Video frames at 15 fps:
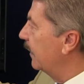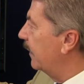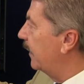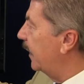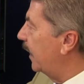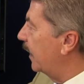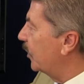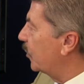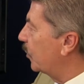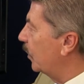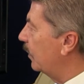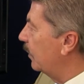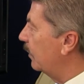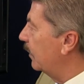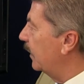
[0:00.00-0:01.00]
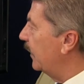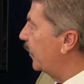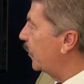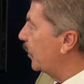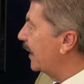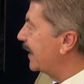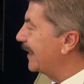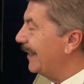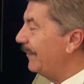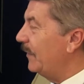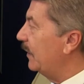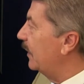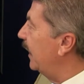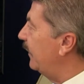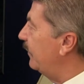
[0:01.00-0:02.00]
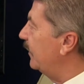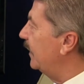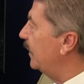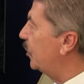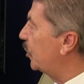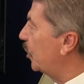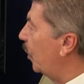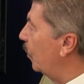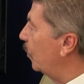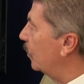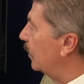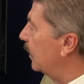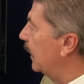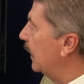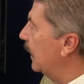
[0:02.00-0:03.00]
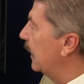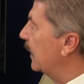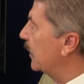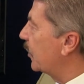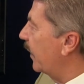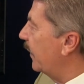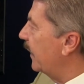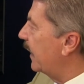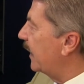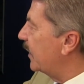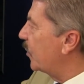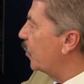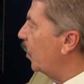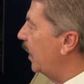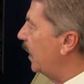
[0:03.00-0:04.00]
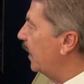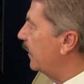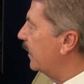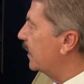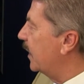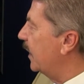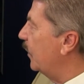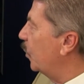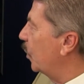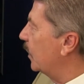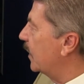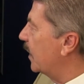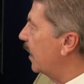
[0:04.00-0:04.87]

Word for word: the actual leaf three hasn't even, even shown. So I think that's where the T one